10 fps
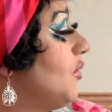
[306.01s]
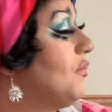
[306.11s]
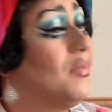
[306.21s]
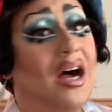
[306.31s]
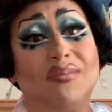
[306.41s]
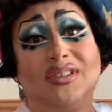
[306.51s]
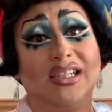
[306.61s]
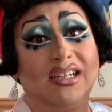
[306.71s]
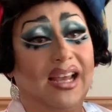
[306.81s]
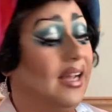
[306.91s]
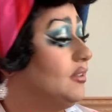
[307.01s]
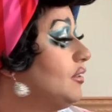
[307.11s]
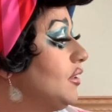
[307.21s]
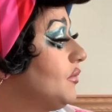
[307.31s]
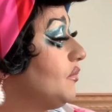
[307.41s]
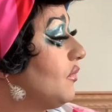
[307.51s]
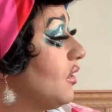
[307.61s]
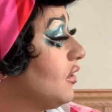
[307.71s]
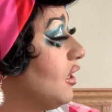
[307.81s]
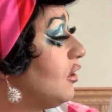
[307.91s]
Mom didn't answer.
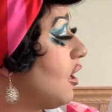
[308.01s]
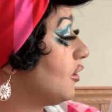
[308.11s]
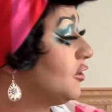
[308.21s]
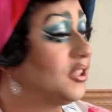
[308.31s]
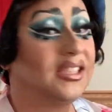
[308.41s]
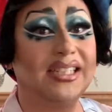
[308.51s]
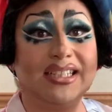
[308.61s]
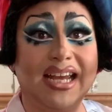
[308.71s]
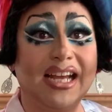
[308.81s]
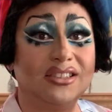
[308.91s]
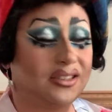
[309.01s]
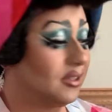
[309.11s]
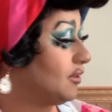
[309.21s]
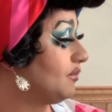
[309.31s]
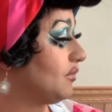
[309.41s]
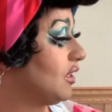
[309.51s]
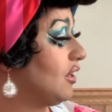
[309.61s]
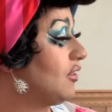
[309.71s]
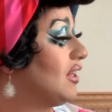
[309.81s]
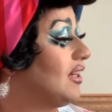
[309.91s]
The longer she didn't answer,
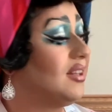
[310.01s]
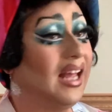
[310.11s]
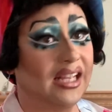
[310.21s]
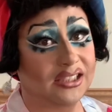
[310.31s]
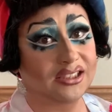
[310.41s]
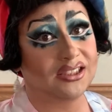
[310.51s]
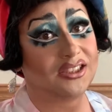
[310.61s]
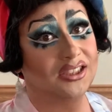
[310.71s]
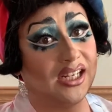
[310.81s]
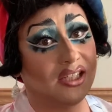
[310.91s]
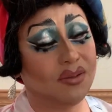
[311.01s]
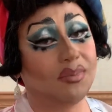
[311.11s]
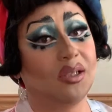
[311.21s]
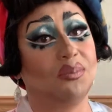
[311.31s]
the less Jacob could